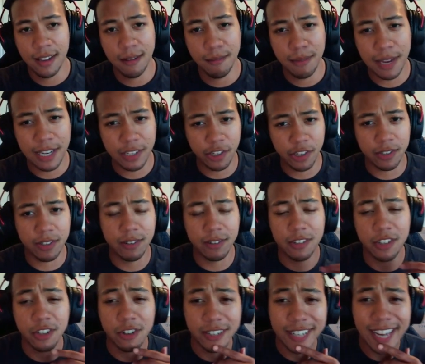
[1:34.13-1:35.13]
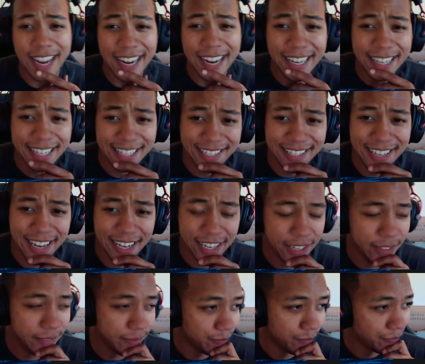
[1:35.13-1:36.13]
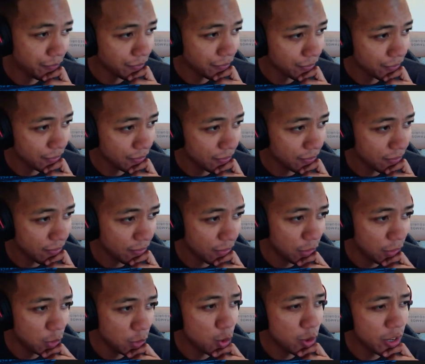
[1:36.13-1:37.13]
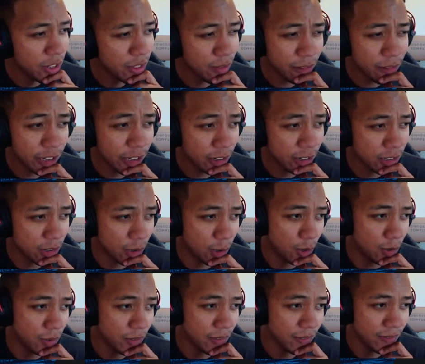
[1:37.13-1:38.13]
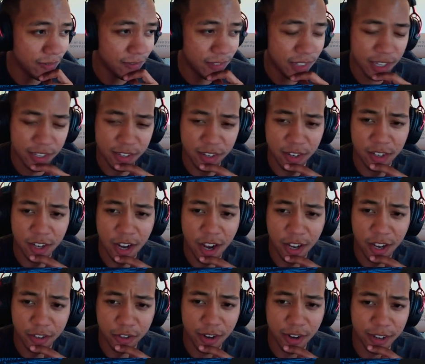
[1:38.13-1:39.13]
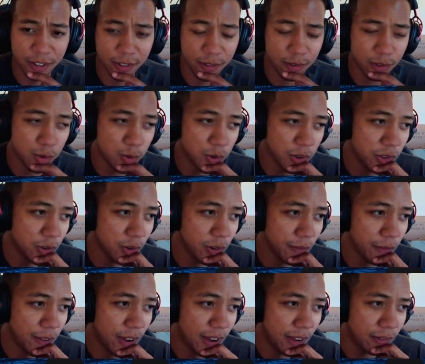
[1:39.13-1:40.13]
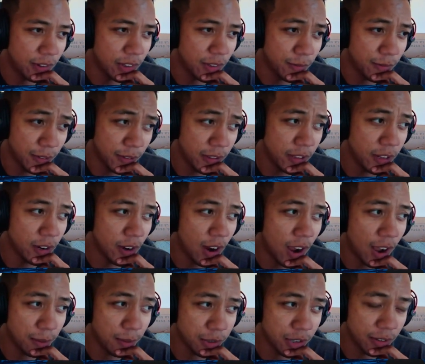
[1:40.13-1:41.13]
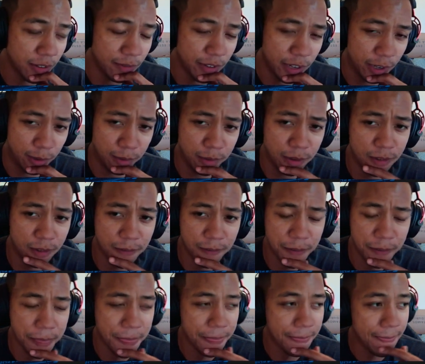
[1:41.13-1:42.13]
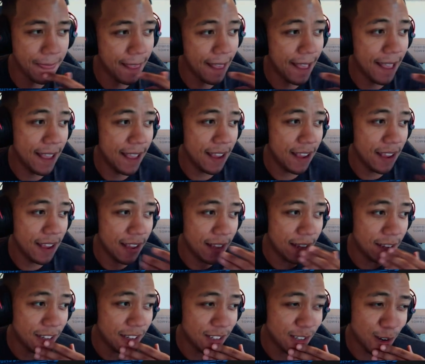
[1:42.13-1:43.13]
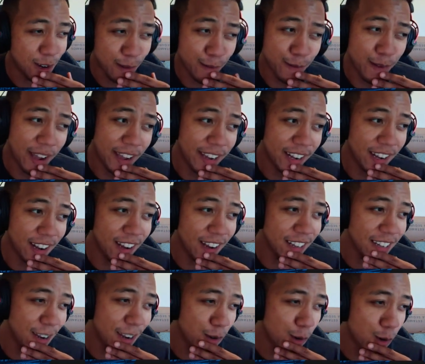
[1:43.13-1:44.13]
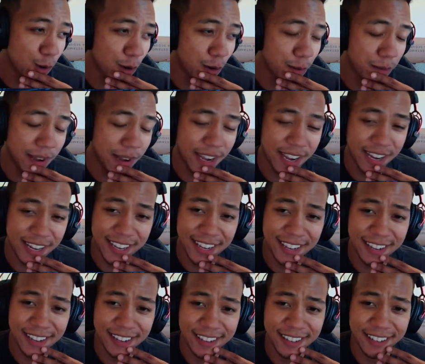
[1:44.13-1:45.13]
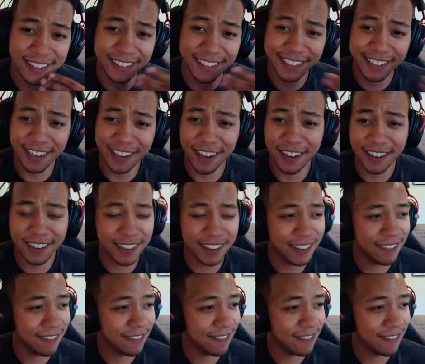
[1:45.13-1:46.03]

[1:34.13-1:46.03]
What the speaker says: Patrick Surtain the second, 23 years old. He's on contract through 2025 with a fifth-year option available. Certified lockdown cornerback. He's young.